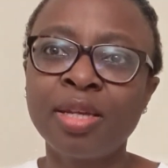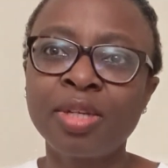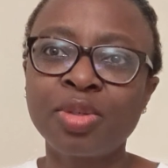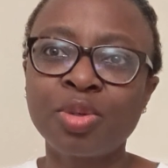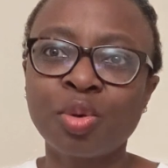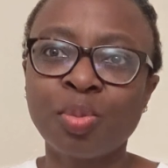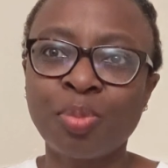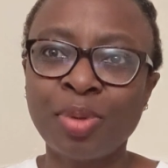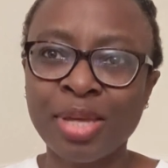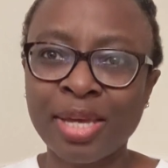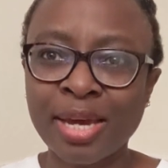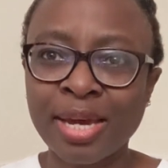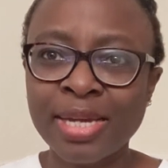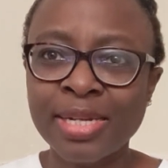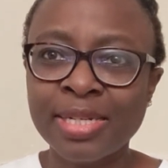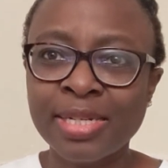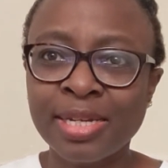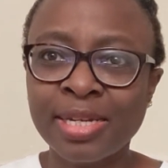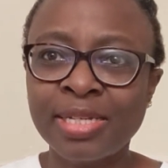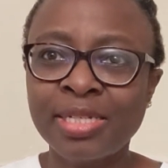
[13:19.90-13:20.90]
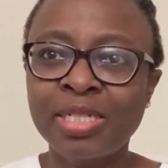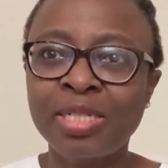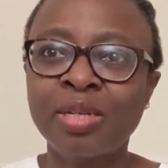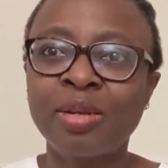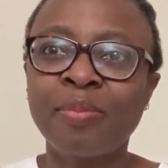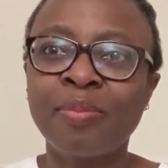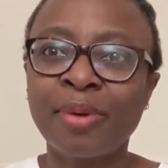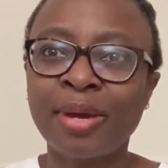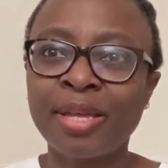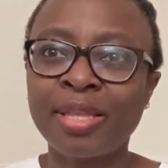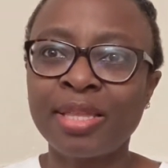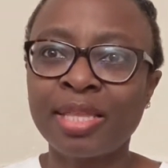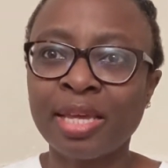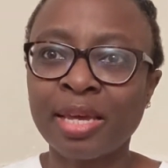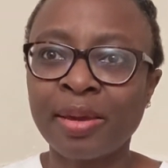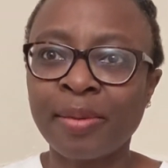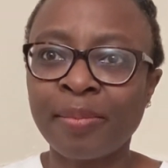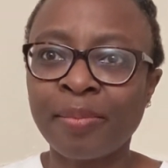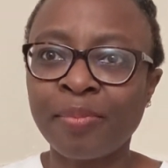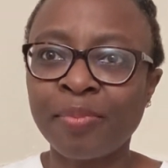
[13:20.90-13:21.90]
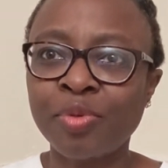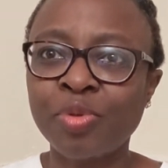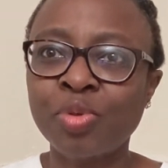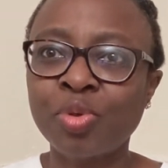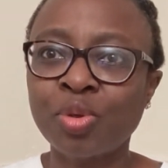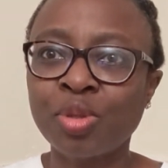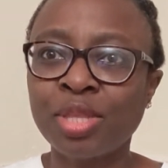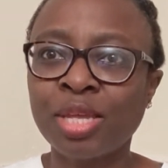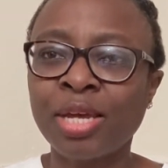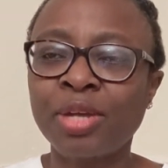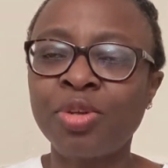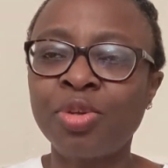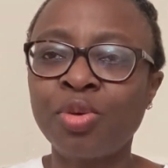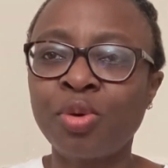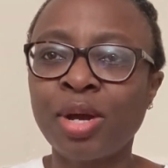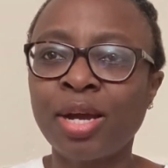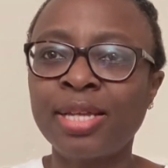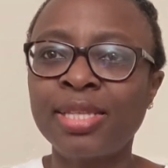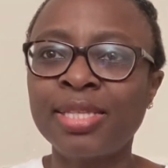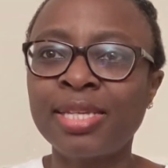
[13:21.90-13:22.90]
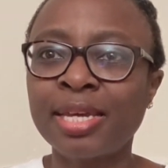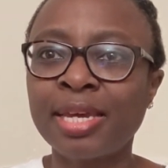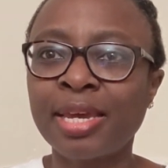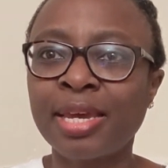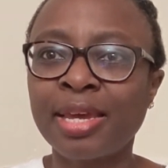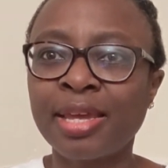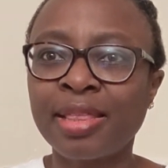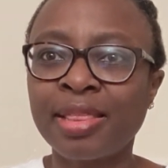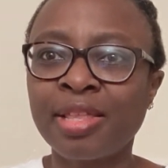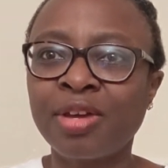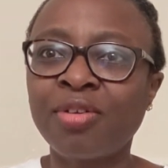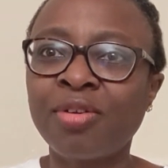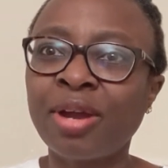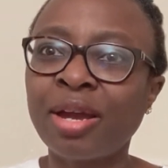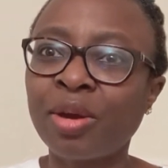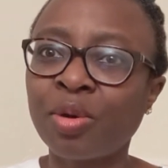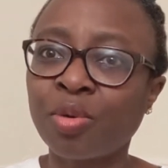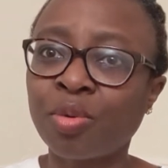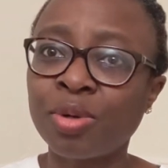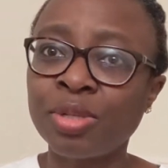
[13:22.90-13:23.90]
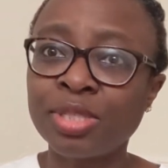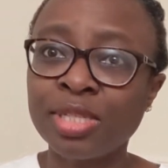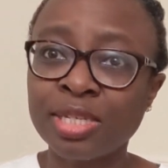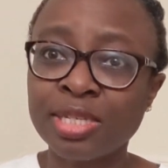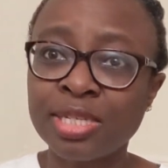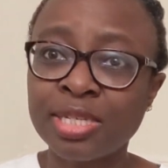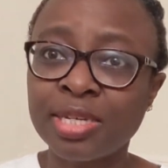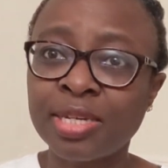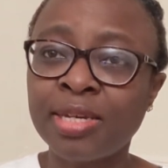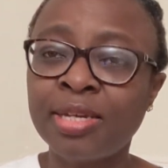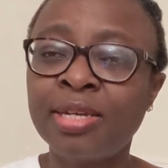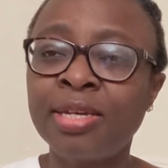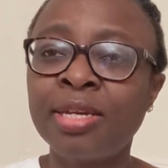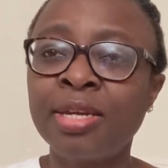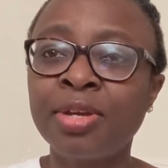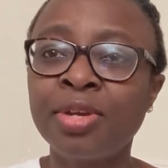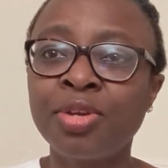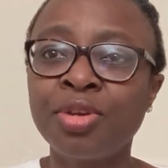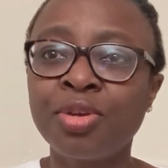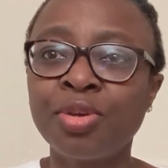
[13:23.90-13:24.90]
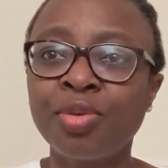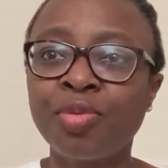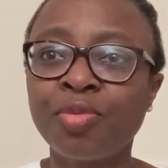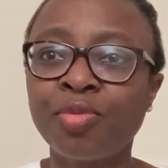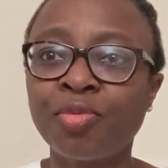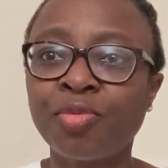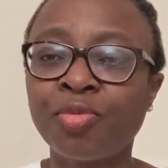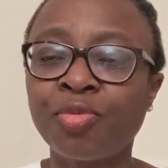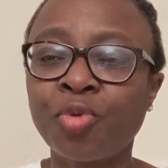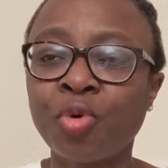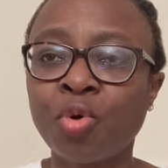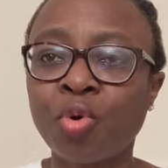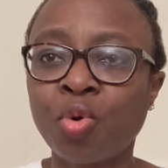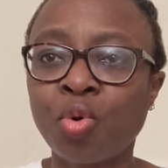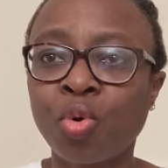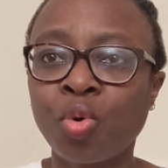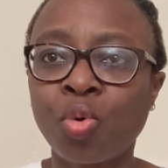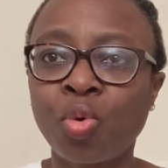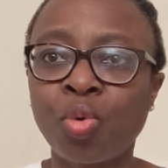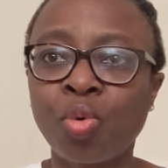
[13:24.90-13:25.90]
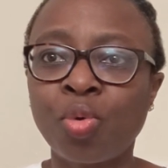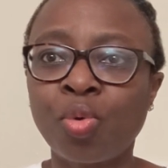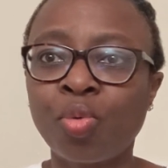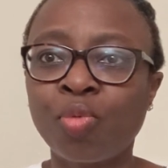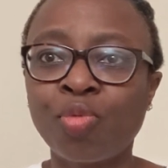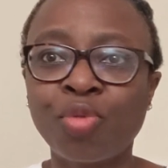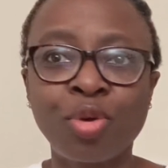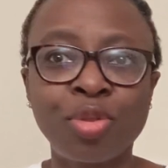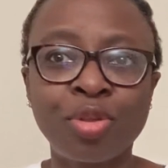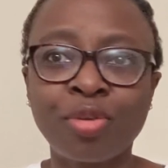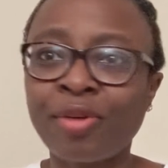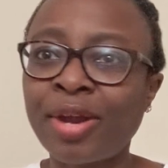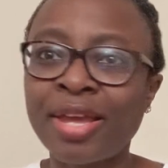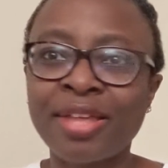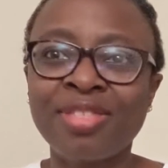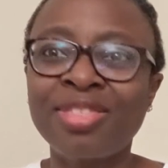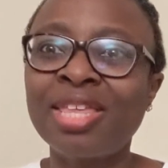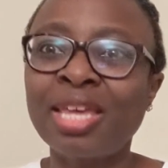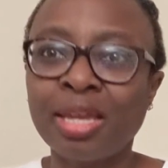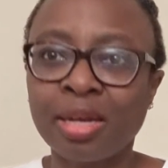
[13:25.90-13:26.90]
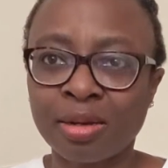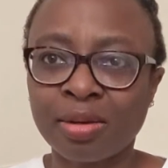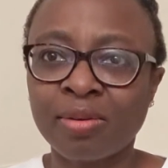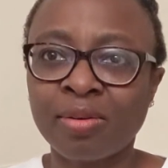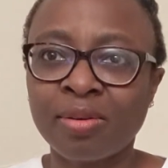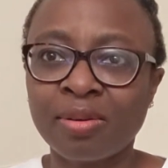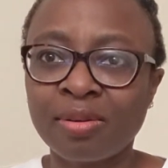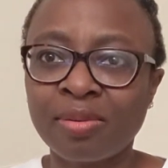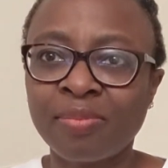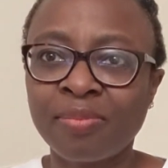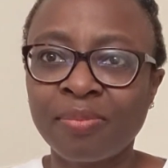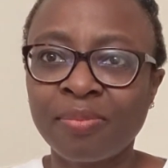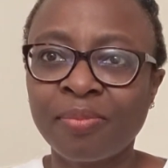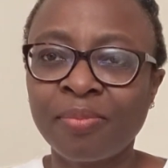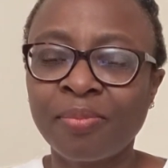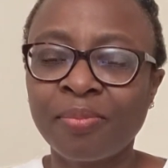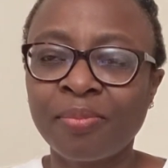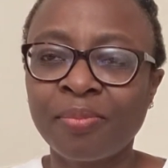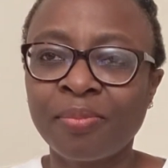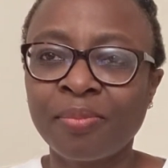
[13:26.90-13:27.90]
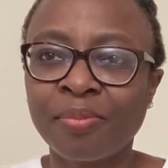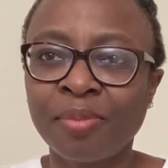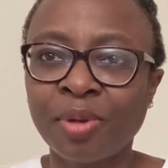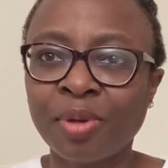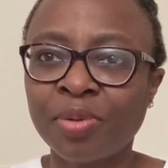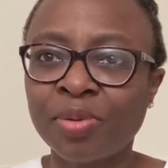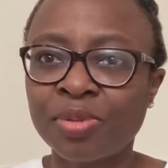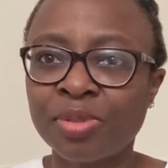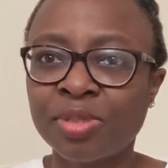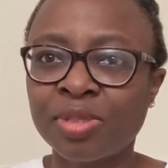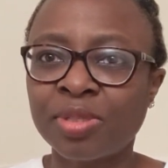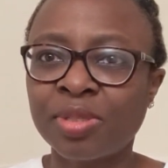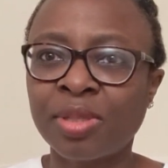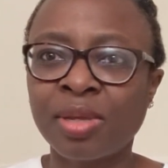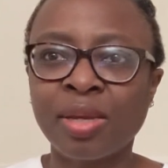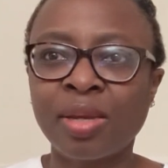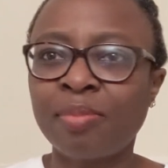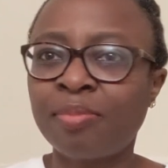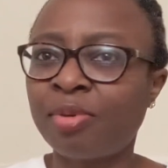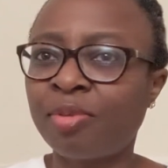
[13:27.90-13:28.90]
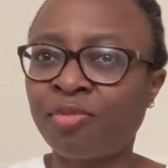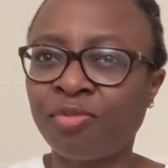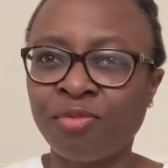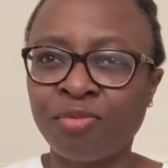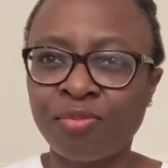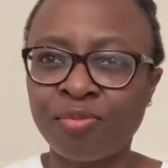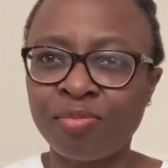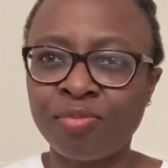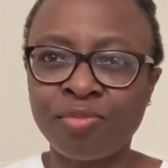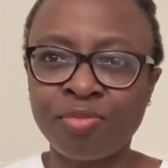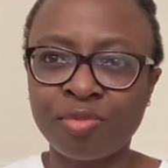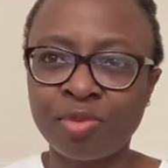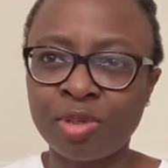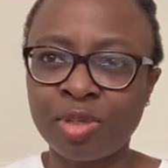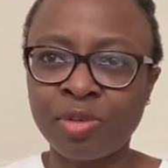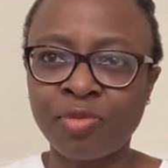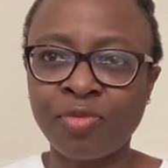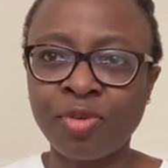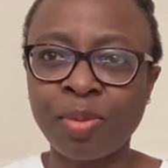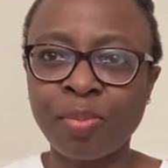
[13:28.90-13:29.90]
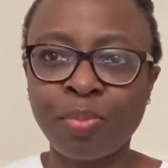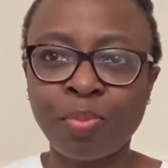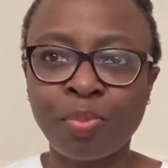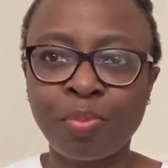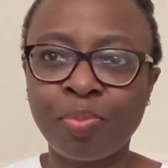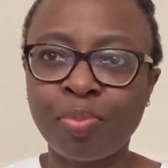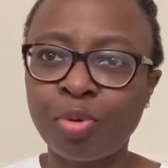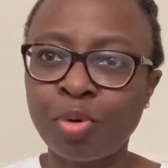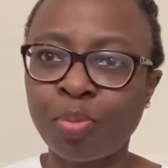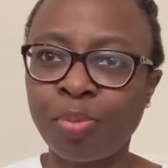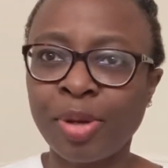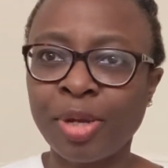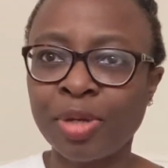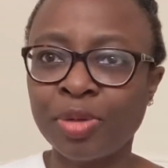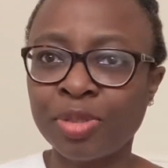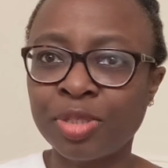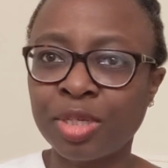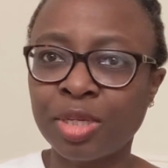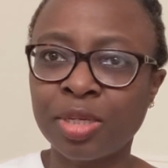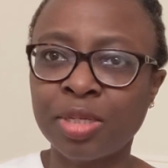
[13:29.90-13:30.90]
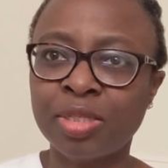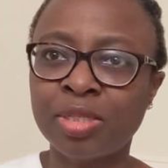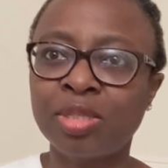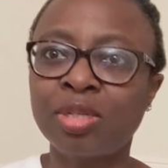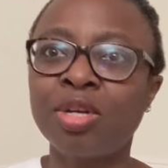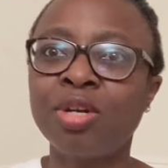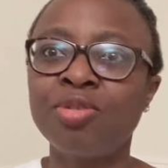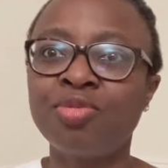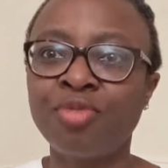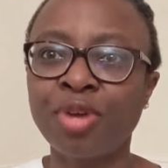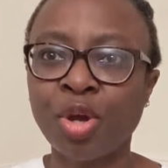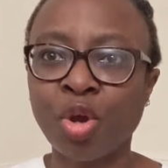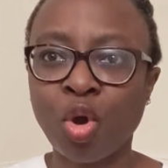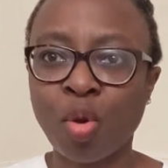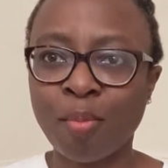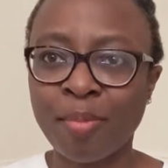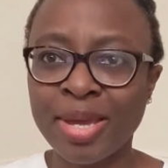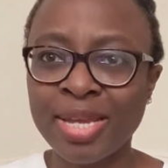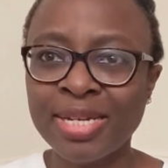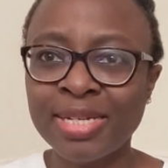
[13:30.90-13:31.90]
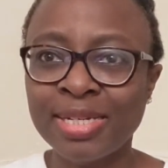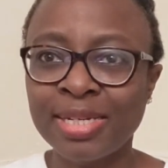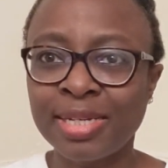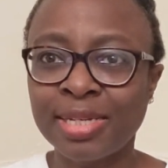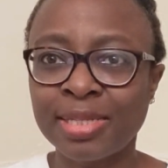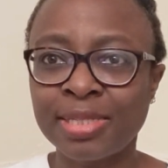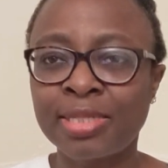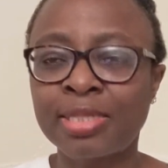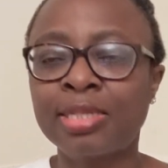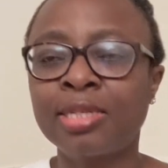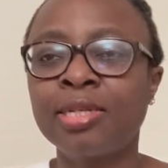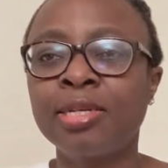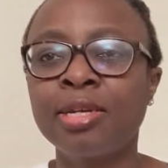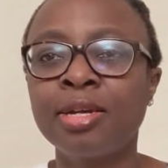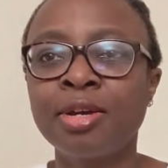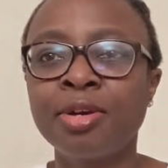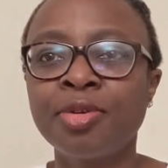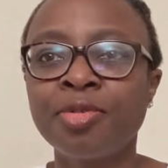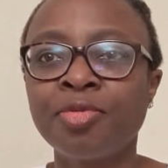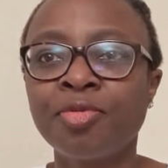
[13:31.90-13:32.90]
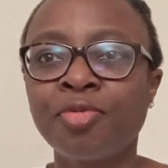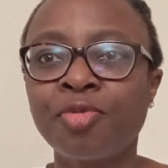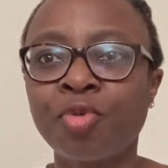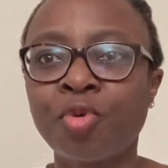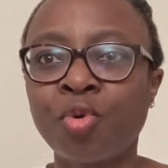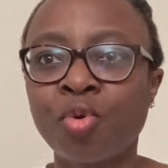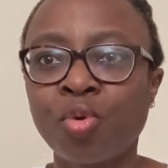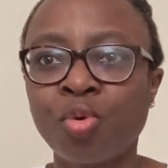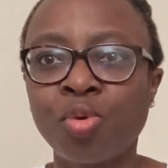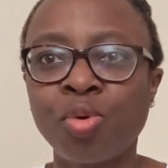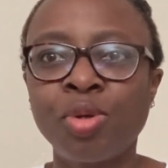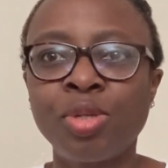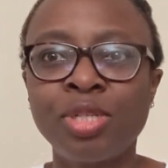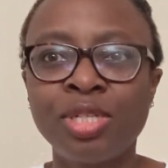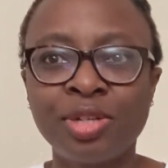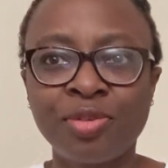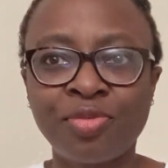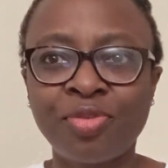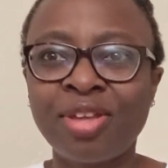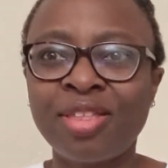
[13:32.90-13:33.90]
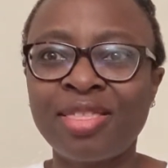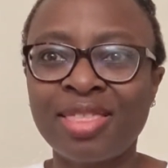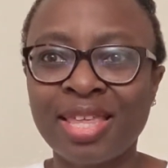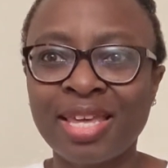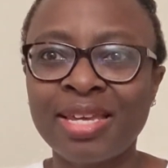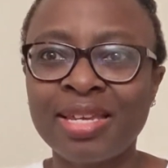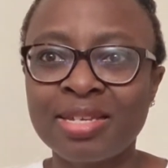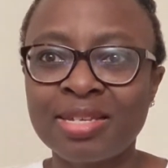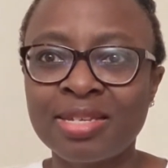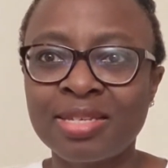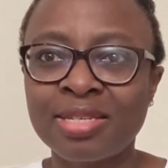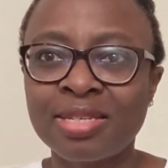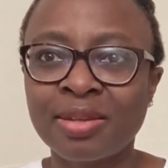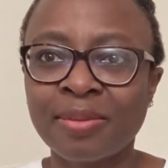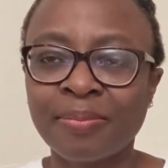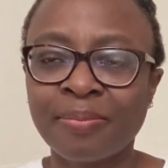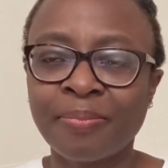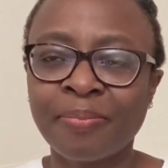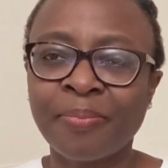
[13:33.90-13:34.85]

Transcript: So be guided by them so that you are taking the right quantity for the right thing, because there can be different probiotics recommended for different things.